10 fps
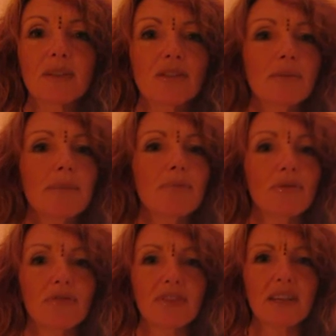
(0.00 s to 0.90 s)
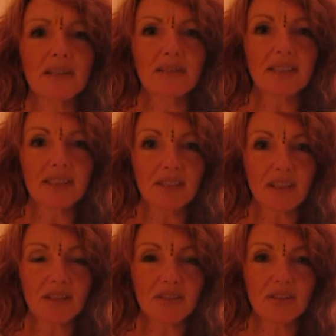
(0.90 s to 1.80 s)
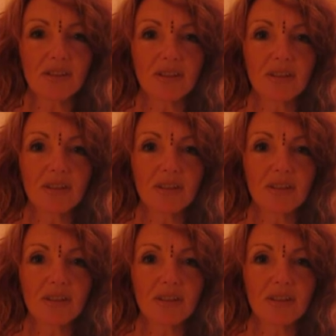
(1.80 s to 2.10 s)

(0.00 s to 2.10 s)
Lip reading: to be profoundly touched